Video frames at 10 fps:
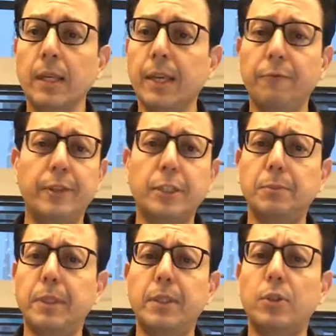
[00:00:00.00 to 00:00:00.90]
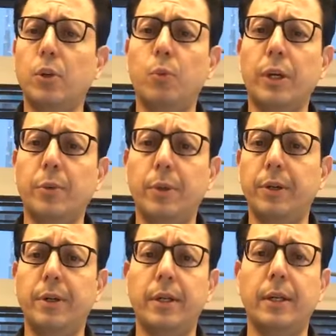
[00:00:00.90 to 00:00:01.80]
investment or whatever
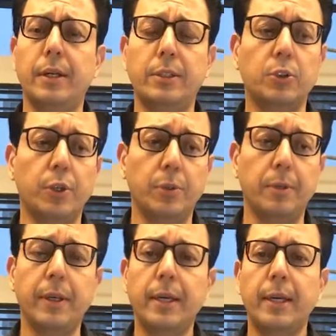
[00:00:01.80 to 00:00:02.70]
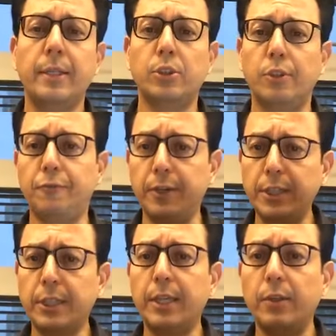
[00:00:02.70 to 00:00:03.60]
uh, it's going to be. So the
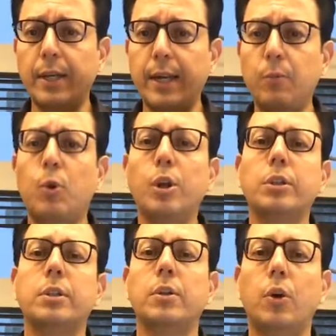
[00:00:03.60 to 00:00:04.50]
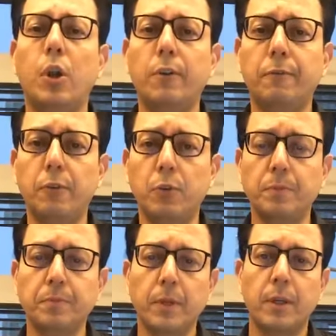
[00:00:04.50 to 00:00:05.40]
first thing that I want all of you
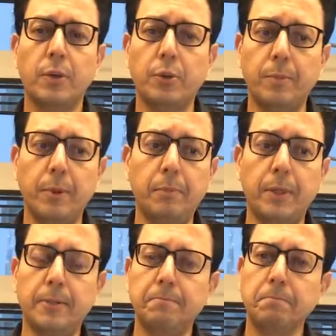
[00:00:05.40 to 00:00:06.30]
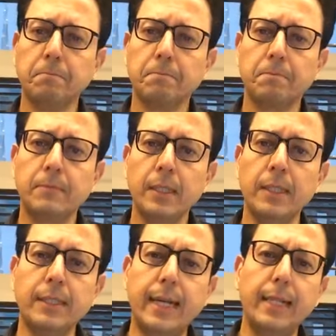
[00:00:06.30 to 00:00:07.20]
to remember
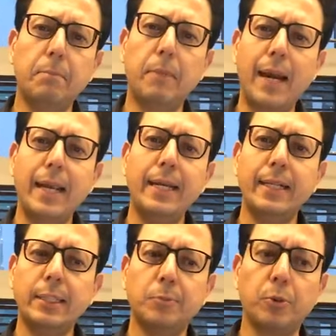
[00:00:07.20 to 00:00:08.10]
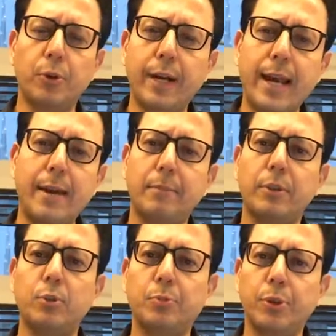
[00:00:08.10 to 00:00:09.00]
is that the mind is programmed
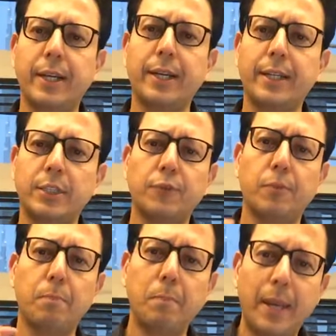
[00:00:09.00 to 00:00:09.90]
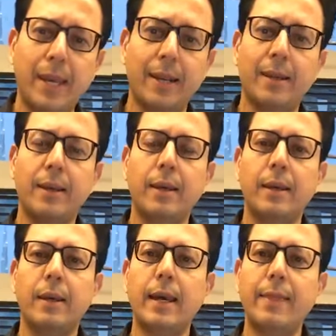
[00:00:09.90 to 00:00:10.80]
to protect us from pain.
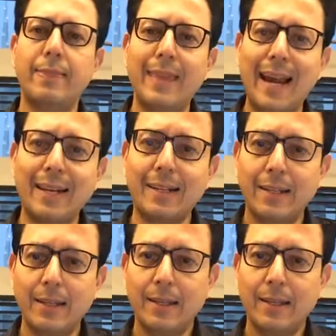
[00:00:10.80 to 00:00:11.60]
And that